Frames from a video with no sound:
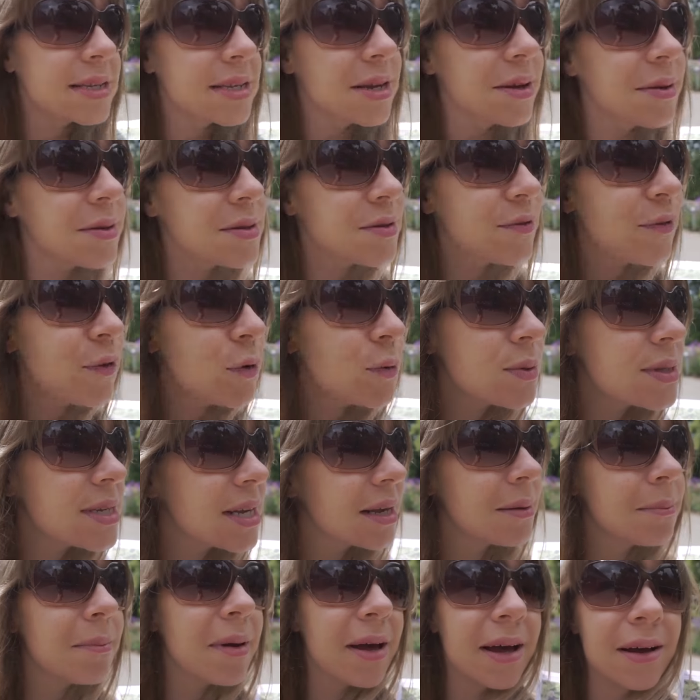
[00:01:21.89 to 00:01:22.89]
so it was
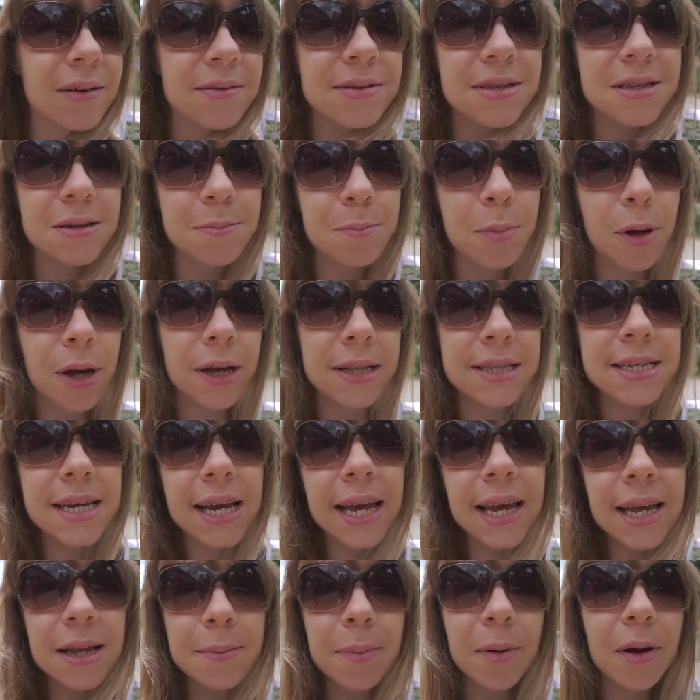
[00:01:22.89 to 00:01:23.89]
£14 per
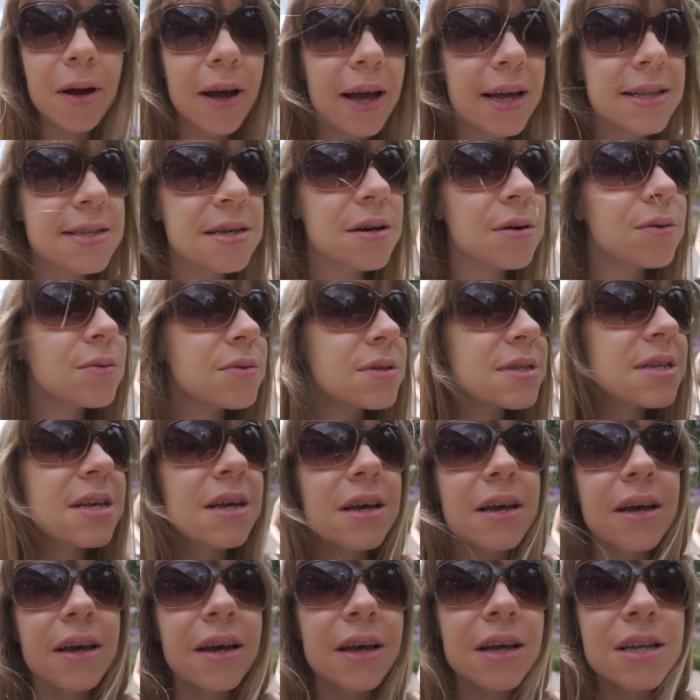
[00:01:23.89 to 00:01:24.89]
ticket for adult.
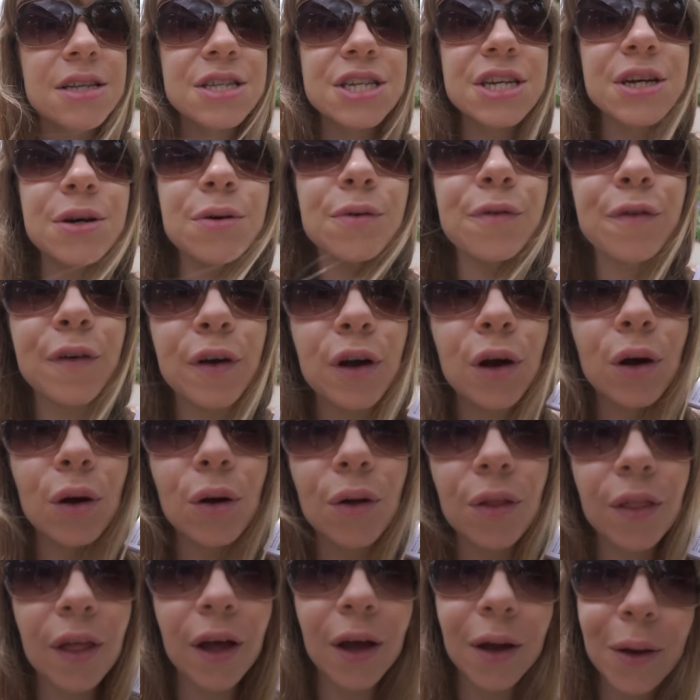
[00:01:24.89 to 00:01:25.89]
Jill
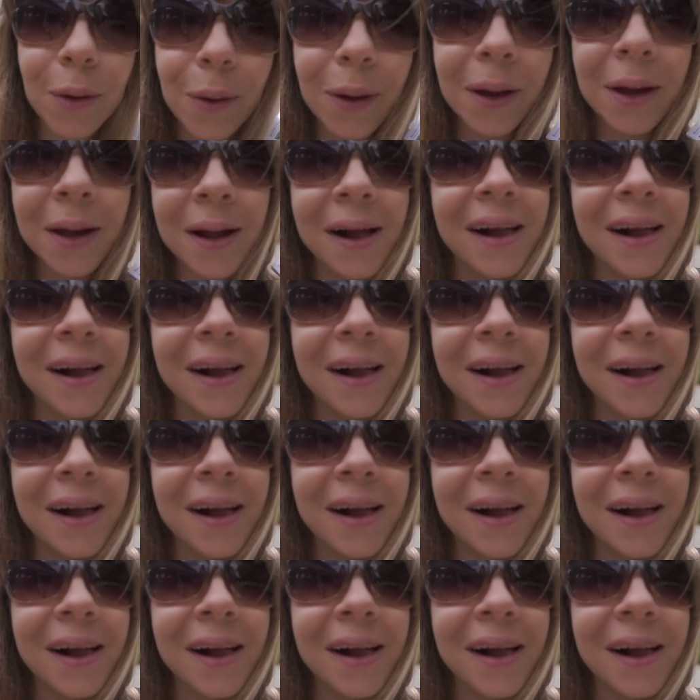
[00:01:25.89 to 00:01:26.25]
forgot though,